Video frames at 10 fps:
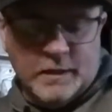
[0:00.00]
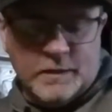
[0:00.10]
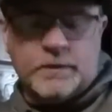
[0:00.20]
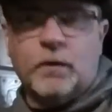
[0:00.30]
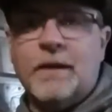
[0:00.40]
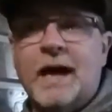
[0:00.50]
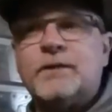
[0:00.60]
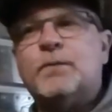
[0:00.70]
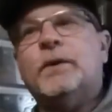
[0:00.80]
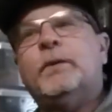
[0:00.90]
So
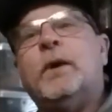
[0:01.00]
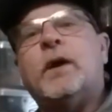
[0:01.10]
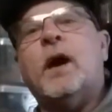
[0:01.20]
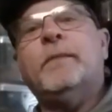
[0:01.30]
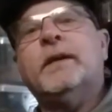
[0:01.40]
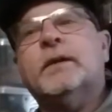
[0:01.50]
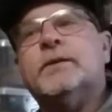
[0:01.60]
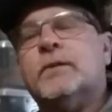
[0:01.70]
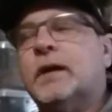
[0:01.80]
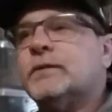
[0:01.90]
that's really what got me into
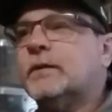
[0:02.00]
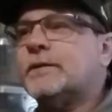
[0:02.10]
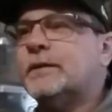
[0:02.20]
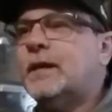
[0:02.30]
tarantulas.